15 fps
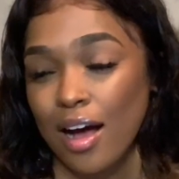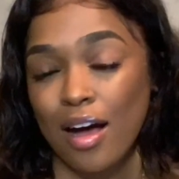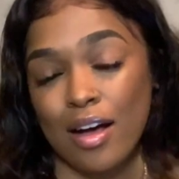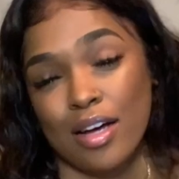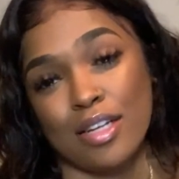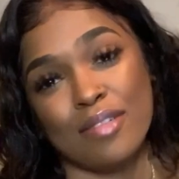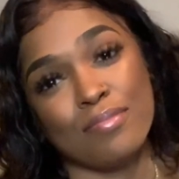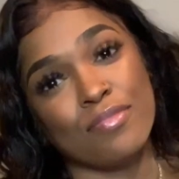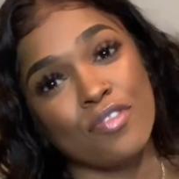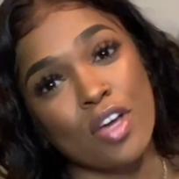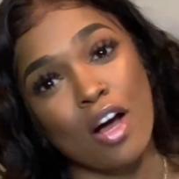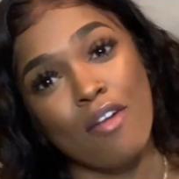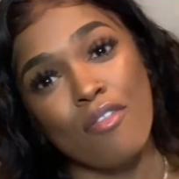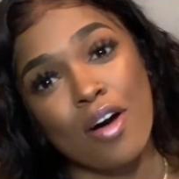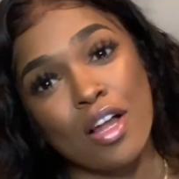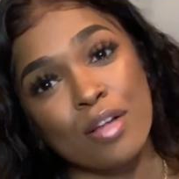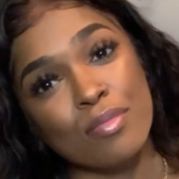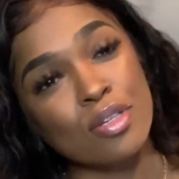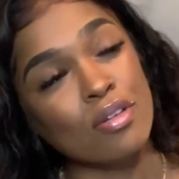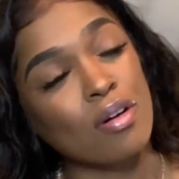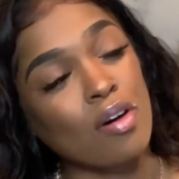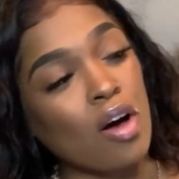If y'all follow
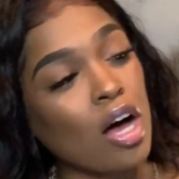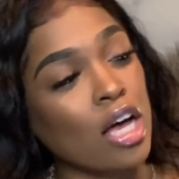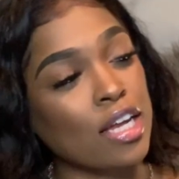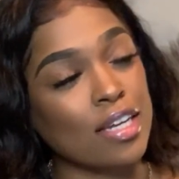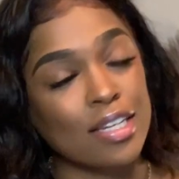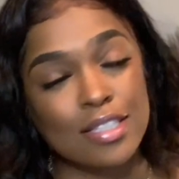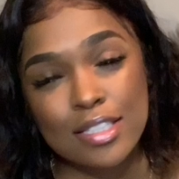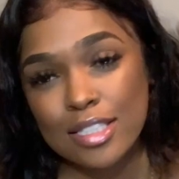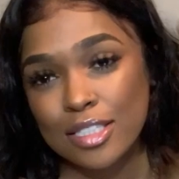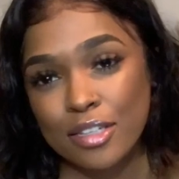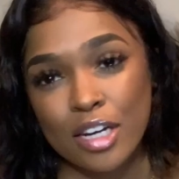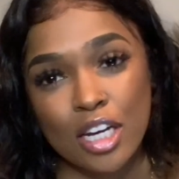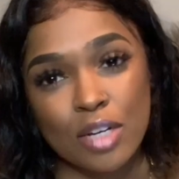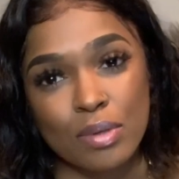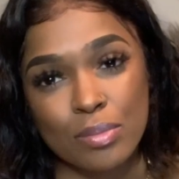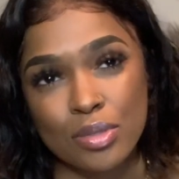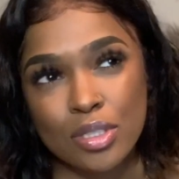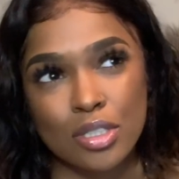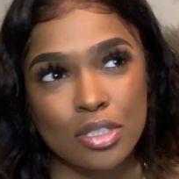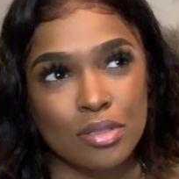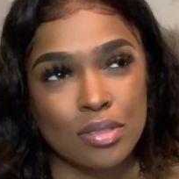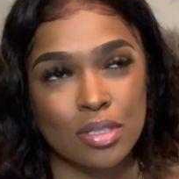me on Instagram, I'm
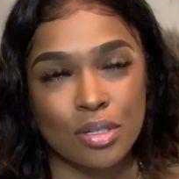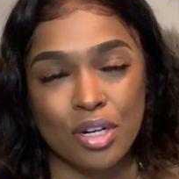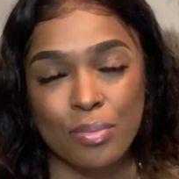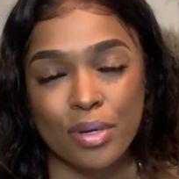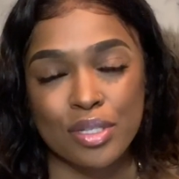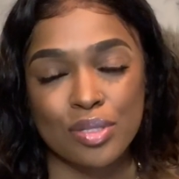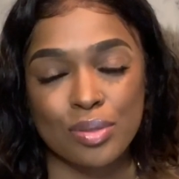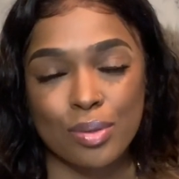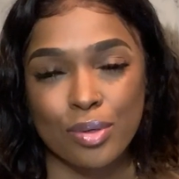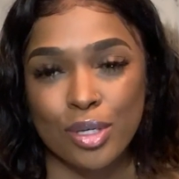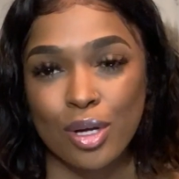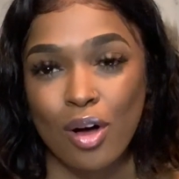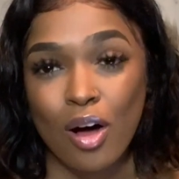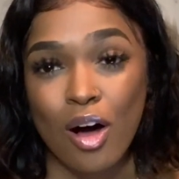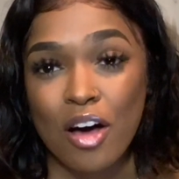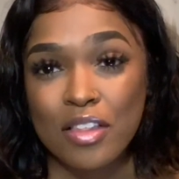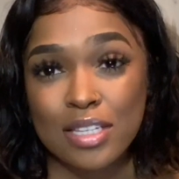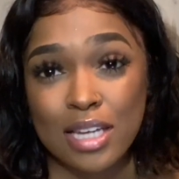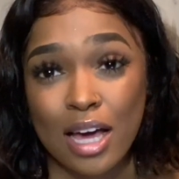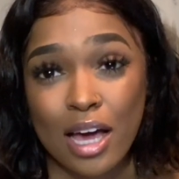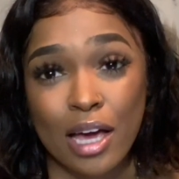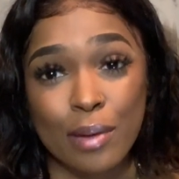sure you see her on my story all the
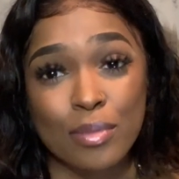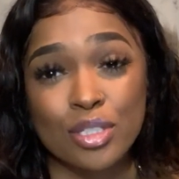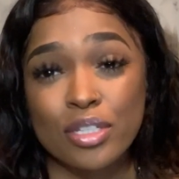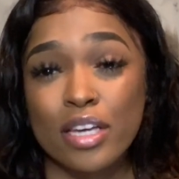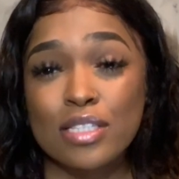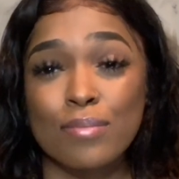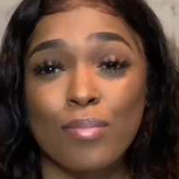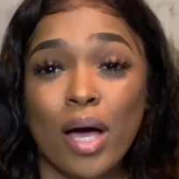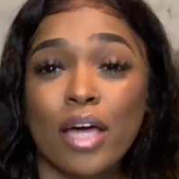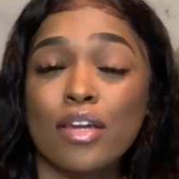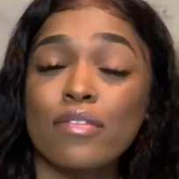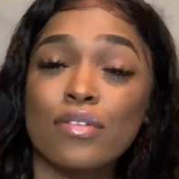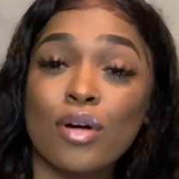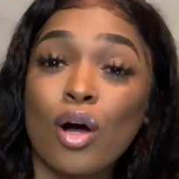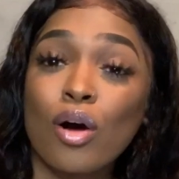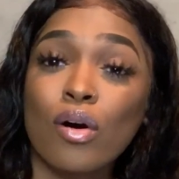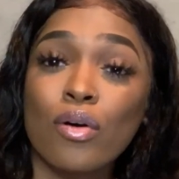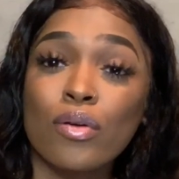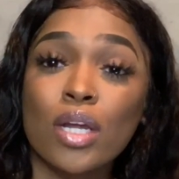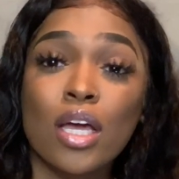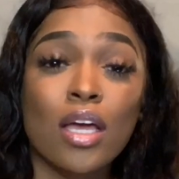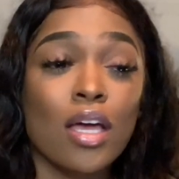time. She has a mind of her
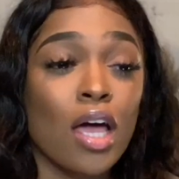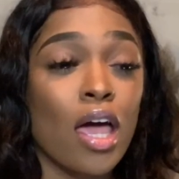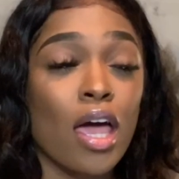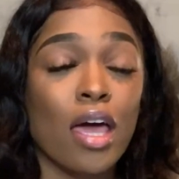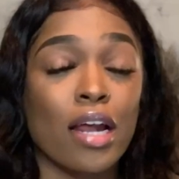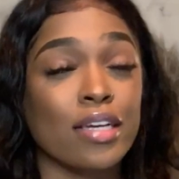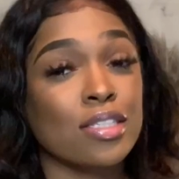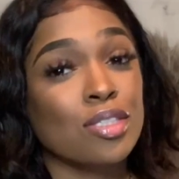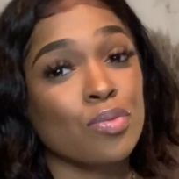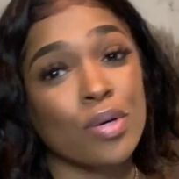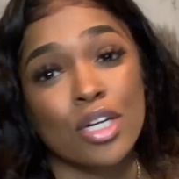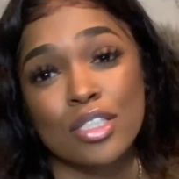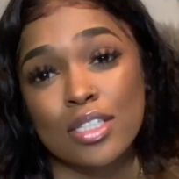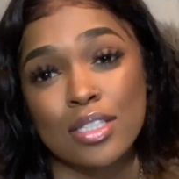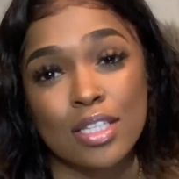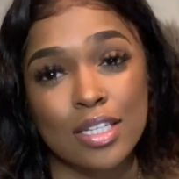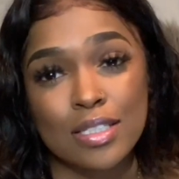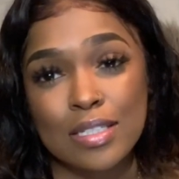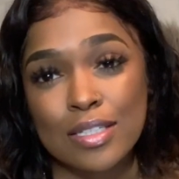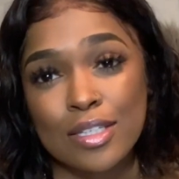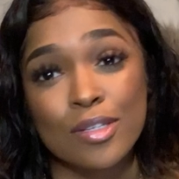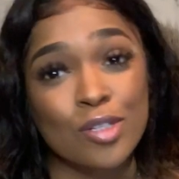own, and I swear she thinks
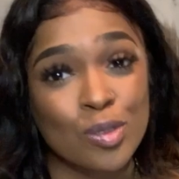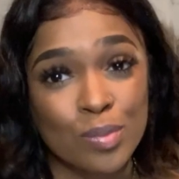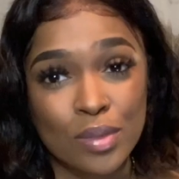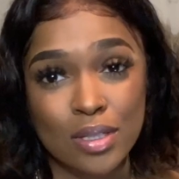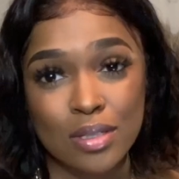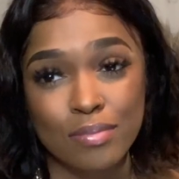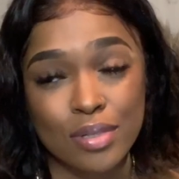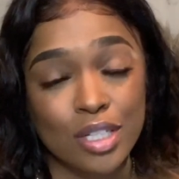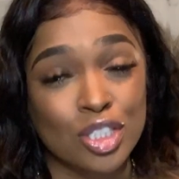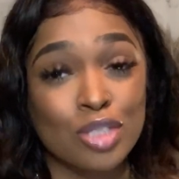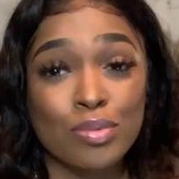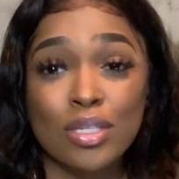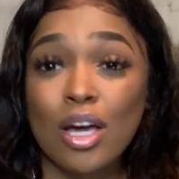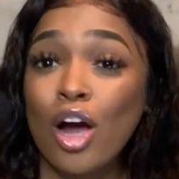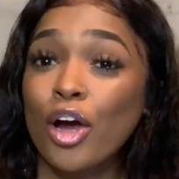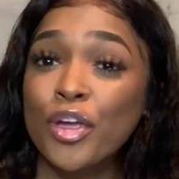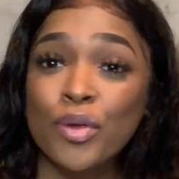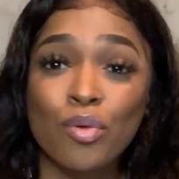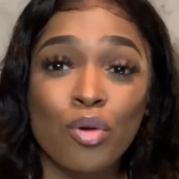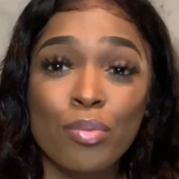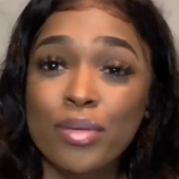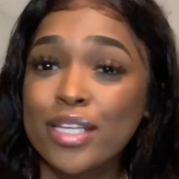she's a human because she be
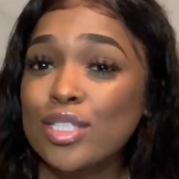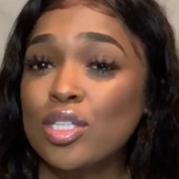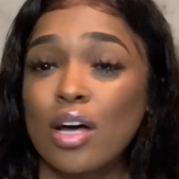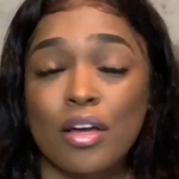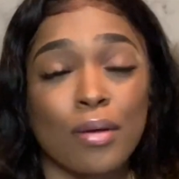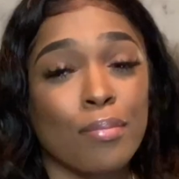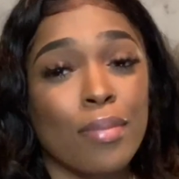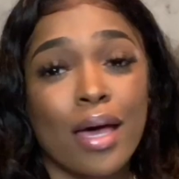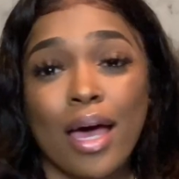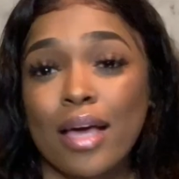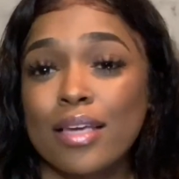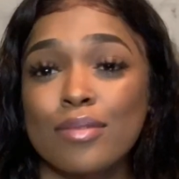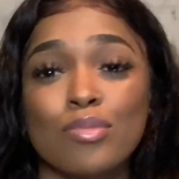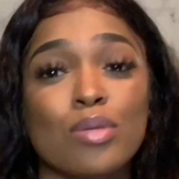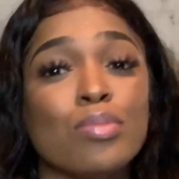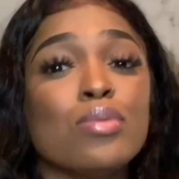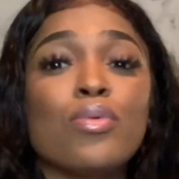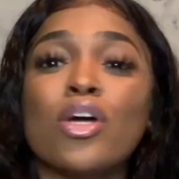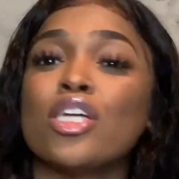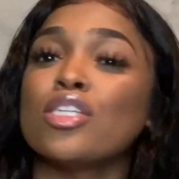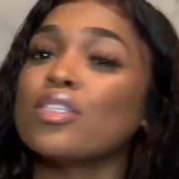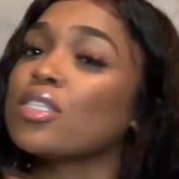arguing with me and talking back, and we be
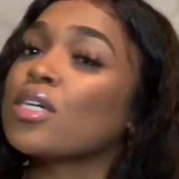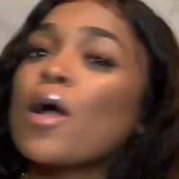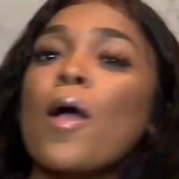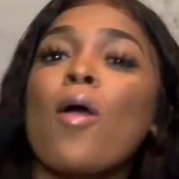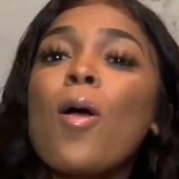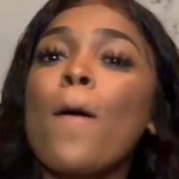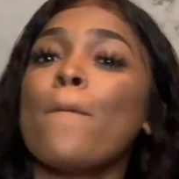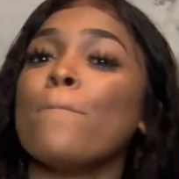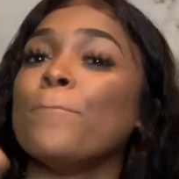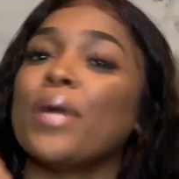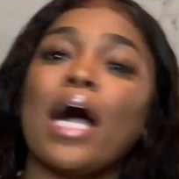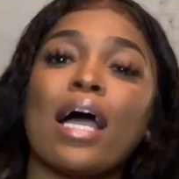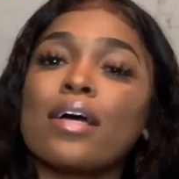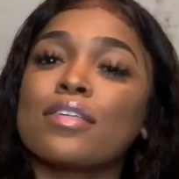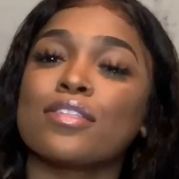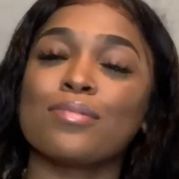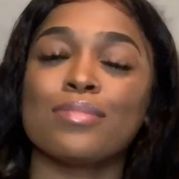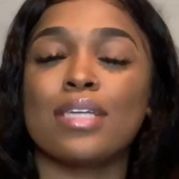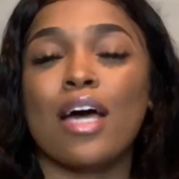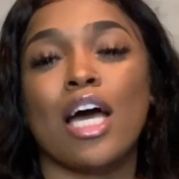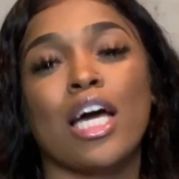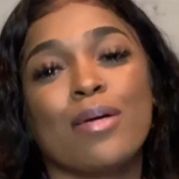ready to box
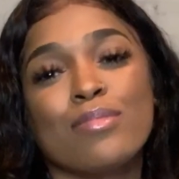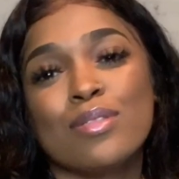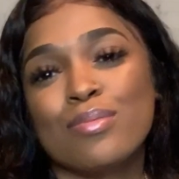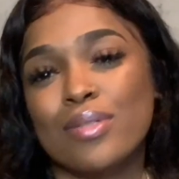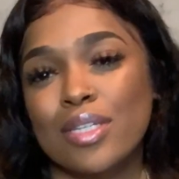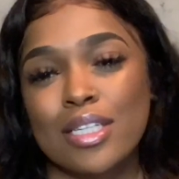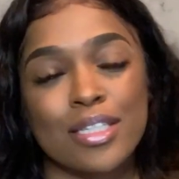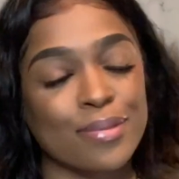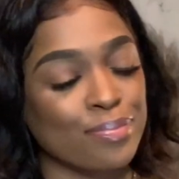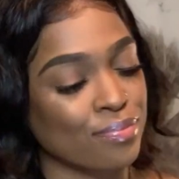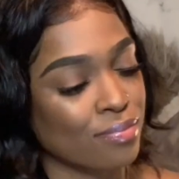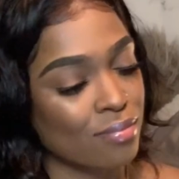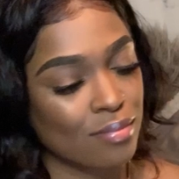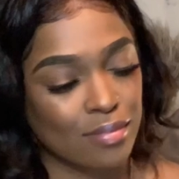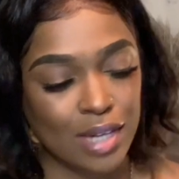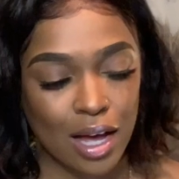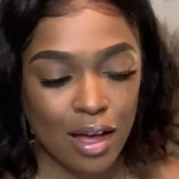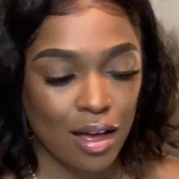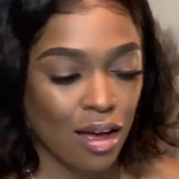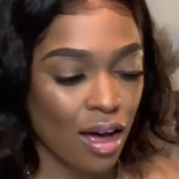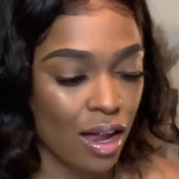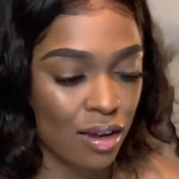sometimes. But
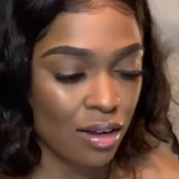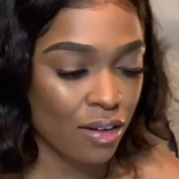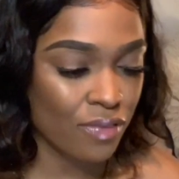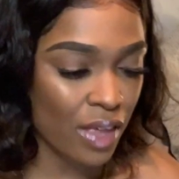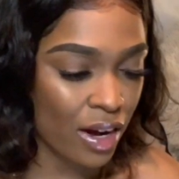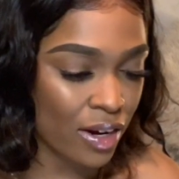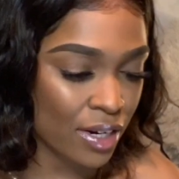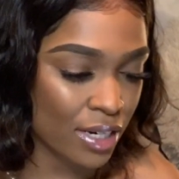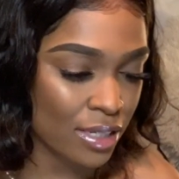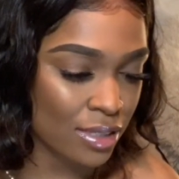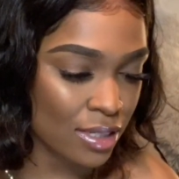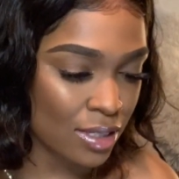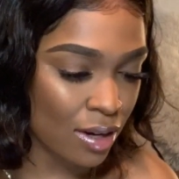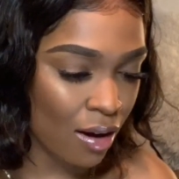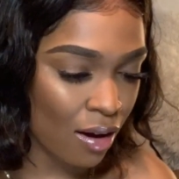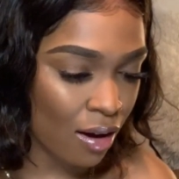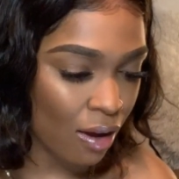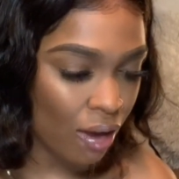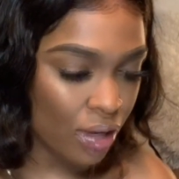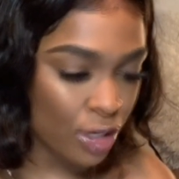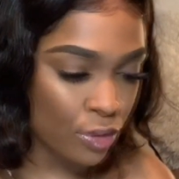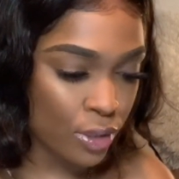I love that crazy dog.
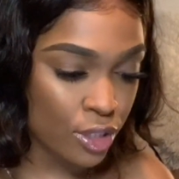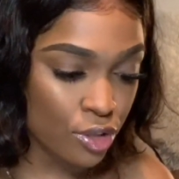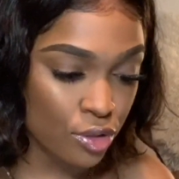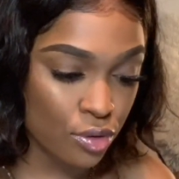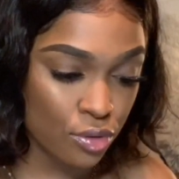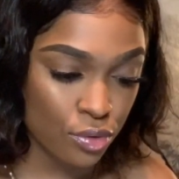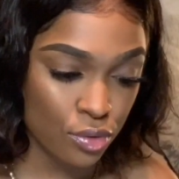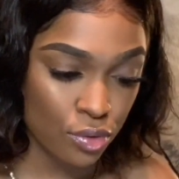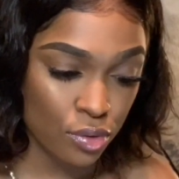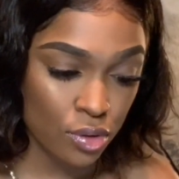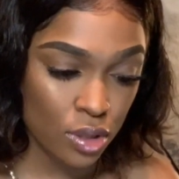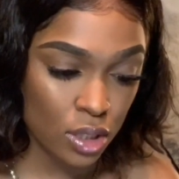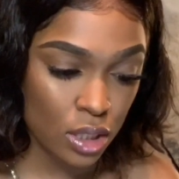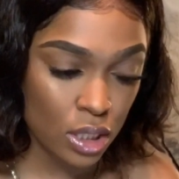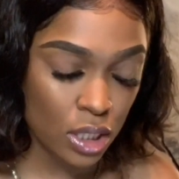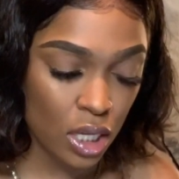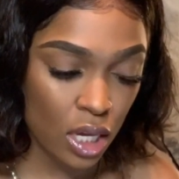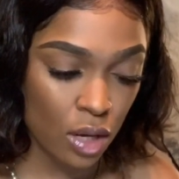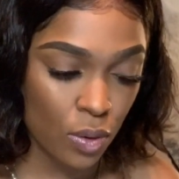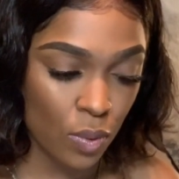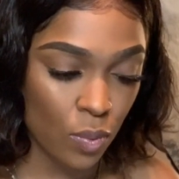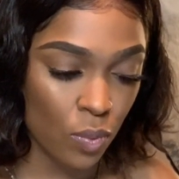Are you in school,
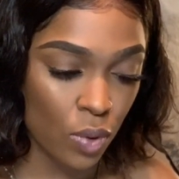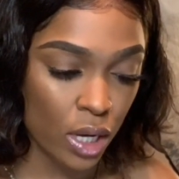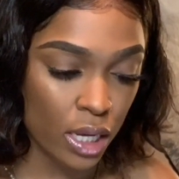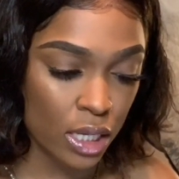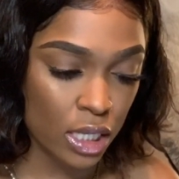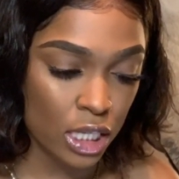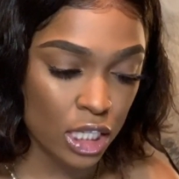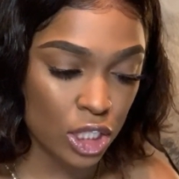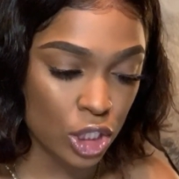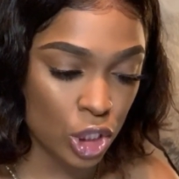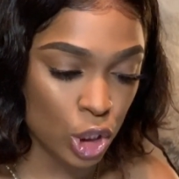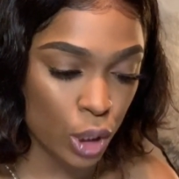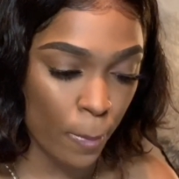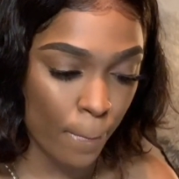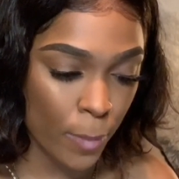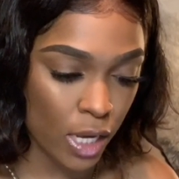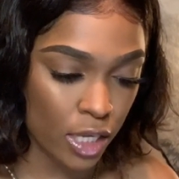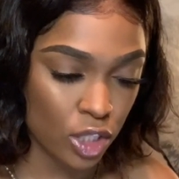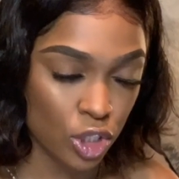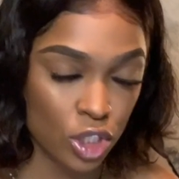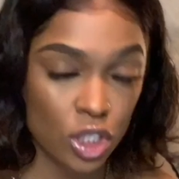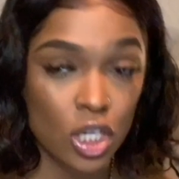and what is your
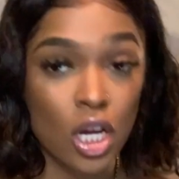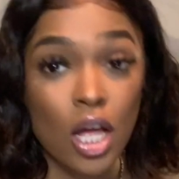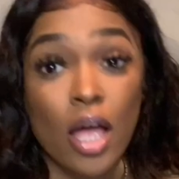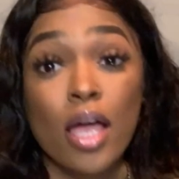major?